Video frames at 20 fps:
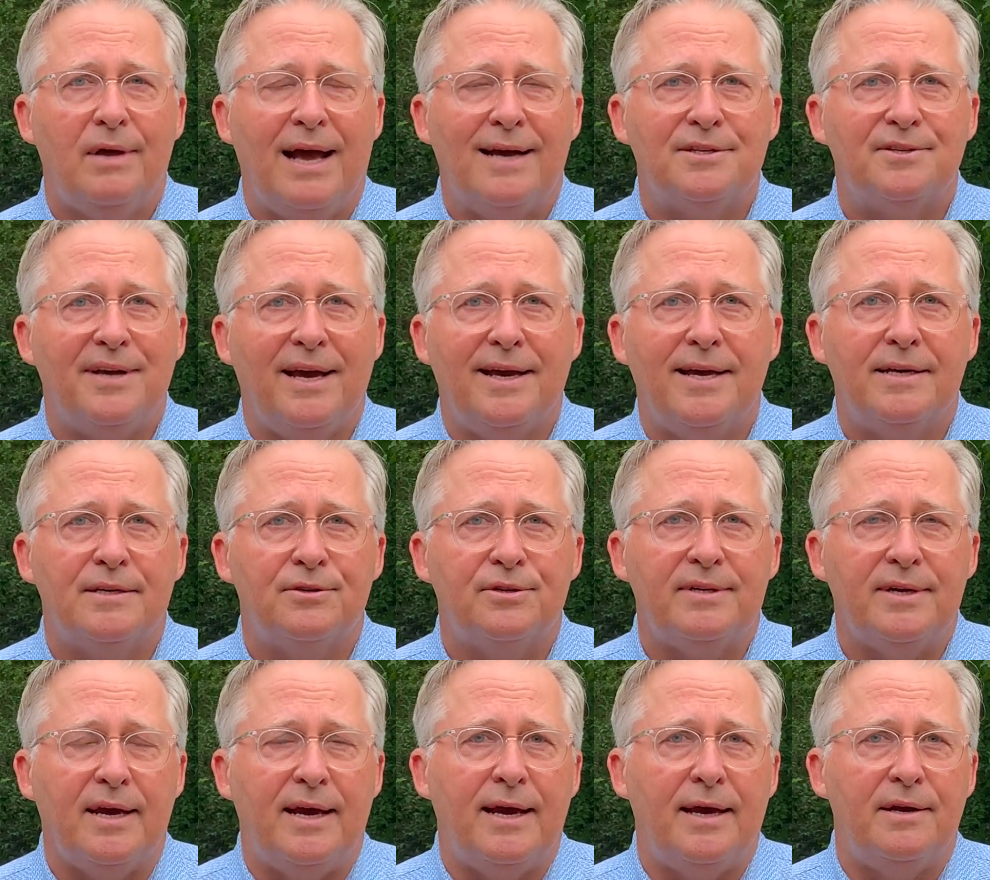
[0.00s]

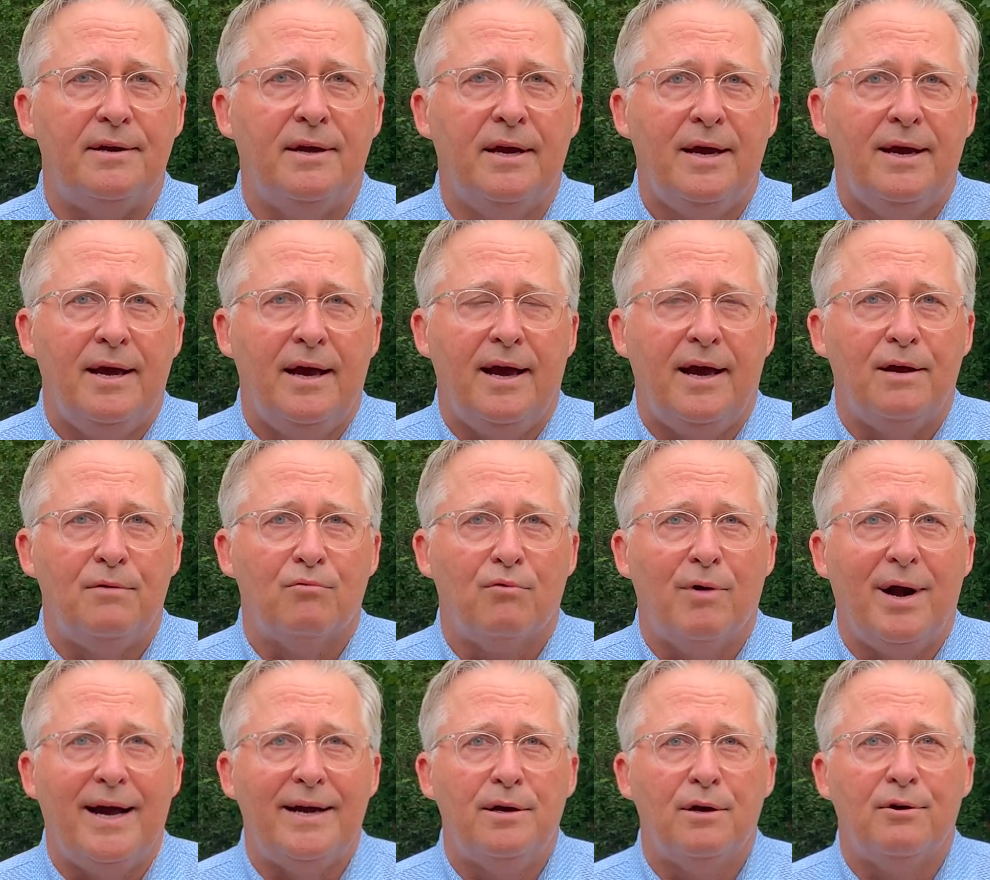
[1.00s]
essayist and, and
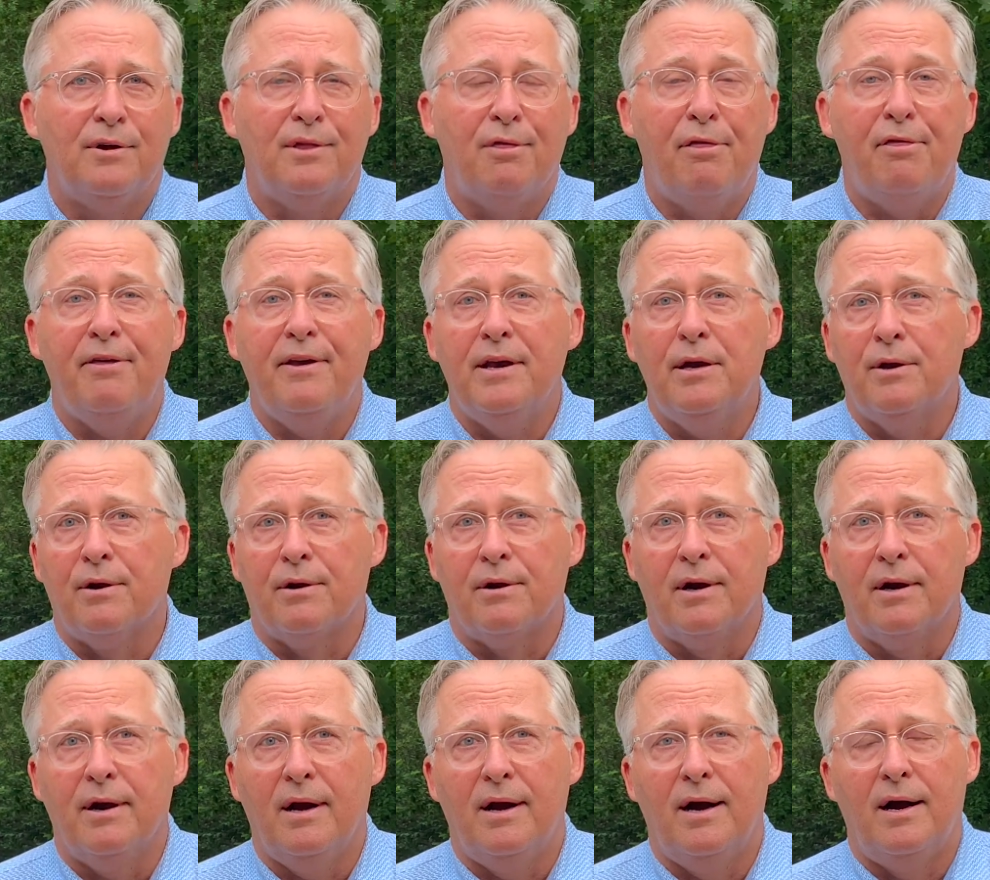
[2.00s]
writer and
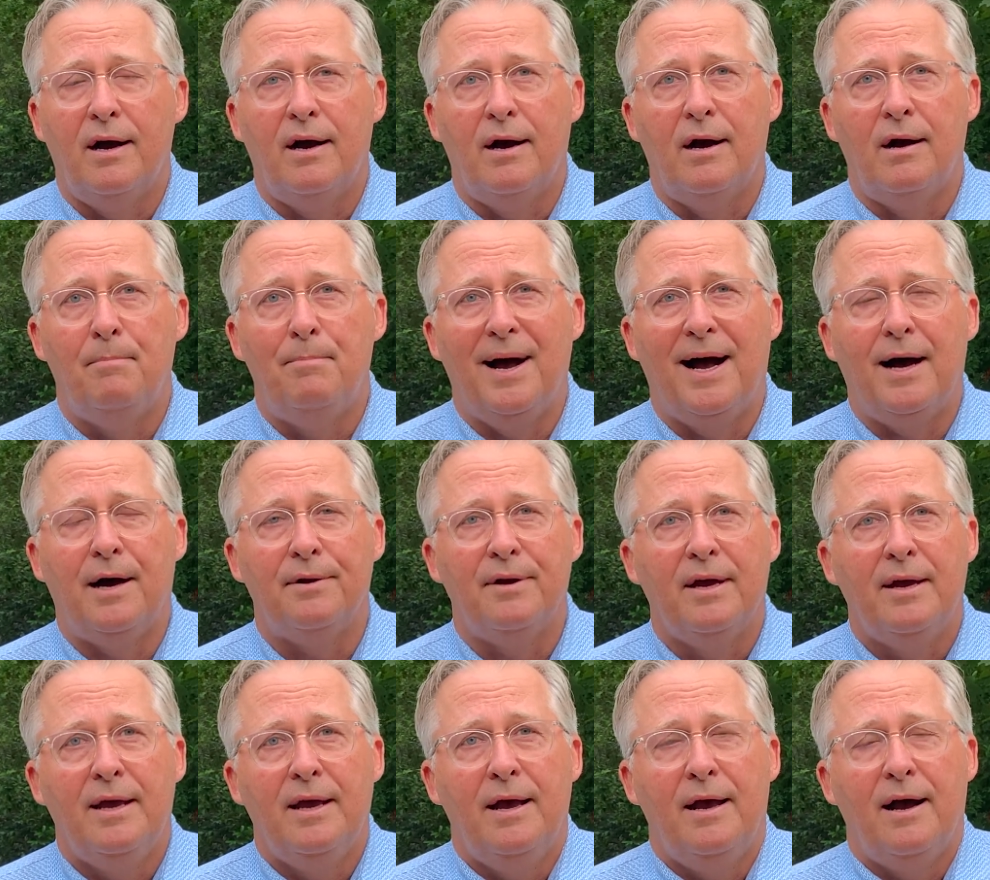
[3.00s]
thinker uh, about
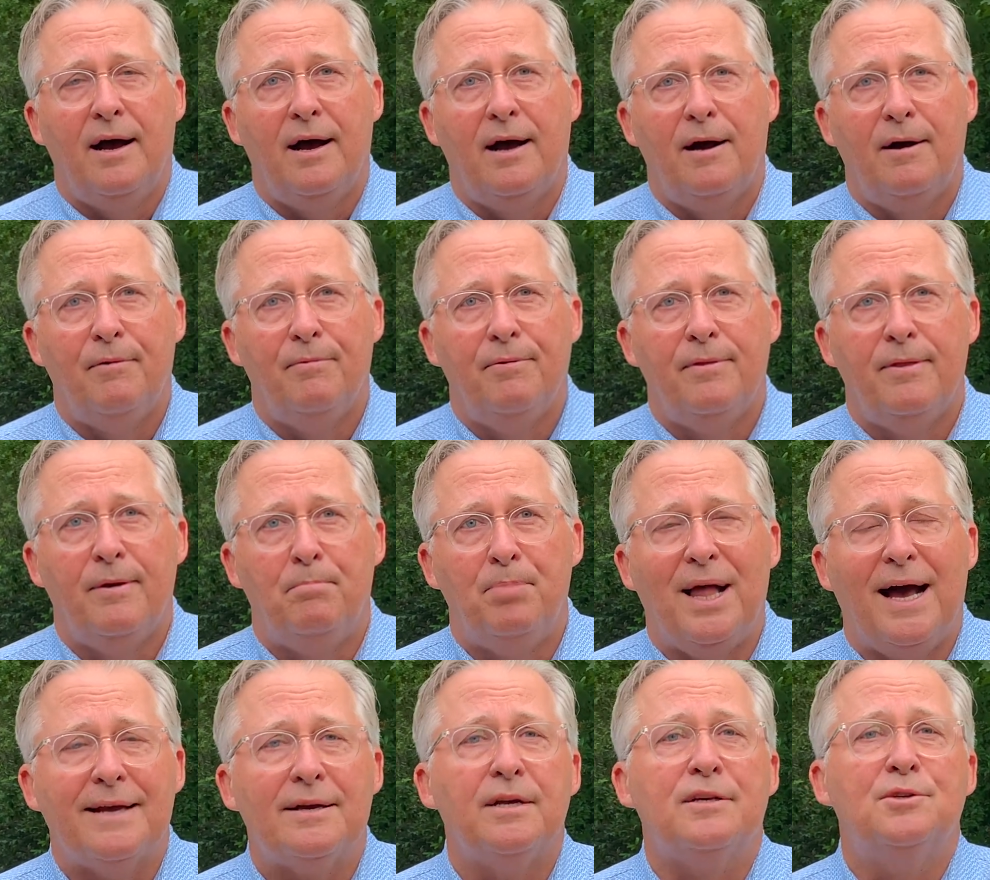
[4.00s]
uh, the
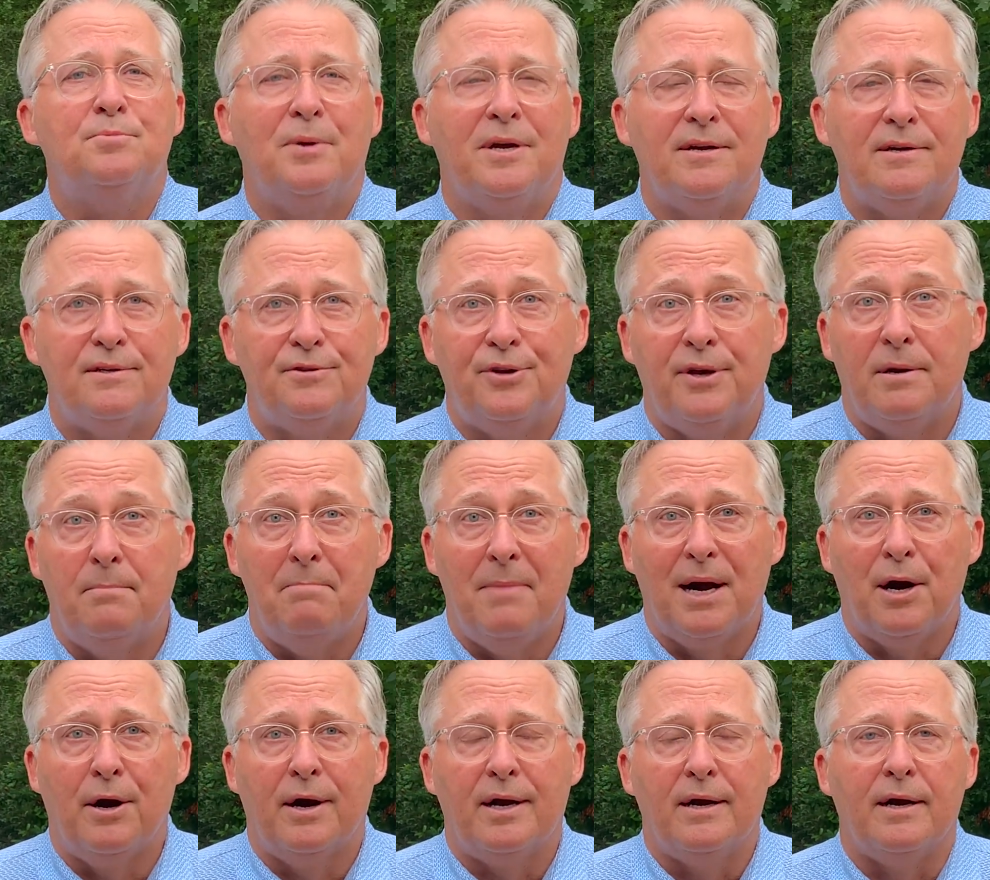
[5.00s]
black experience in
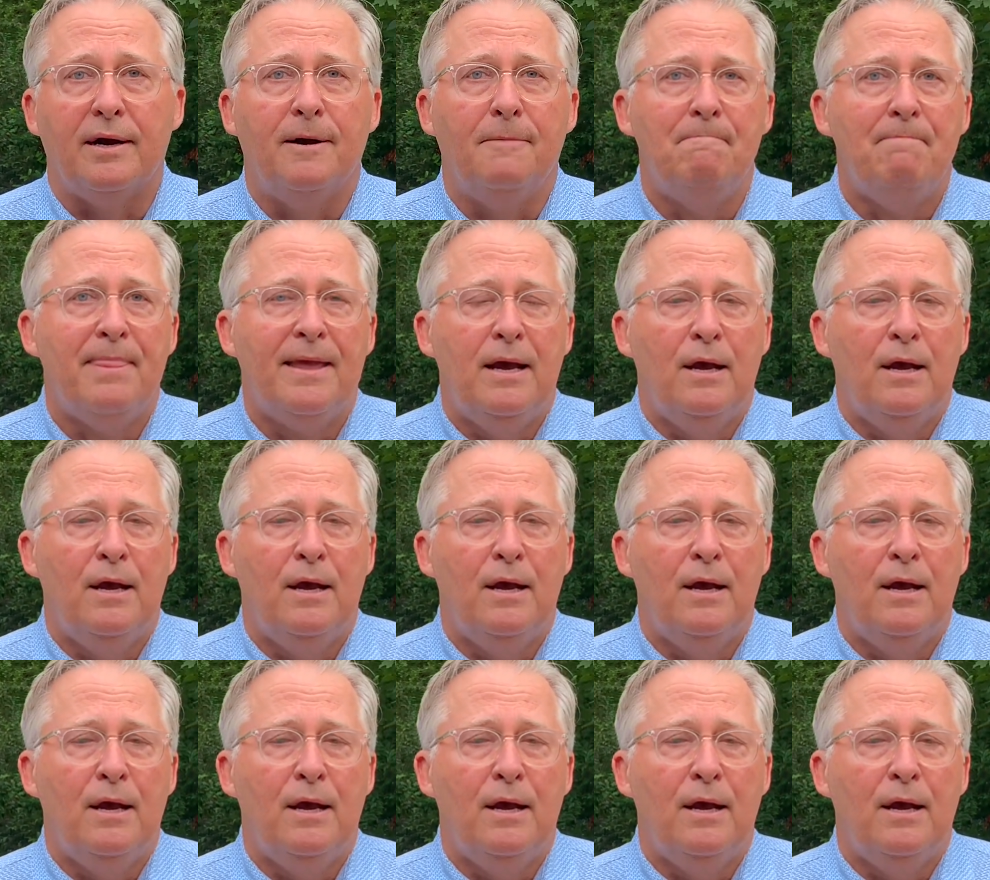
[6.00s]
America,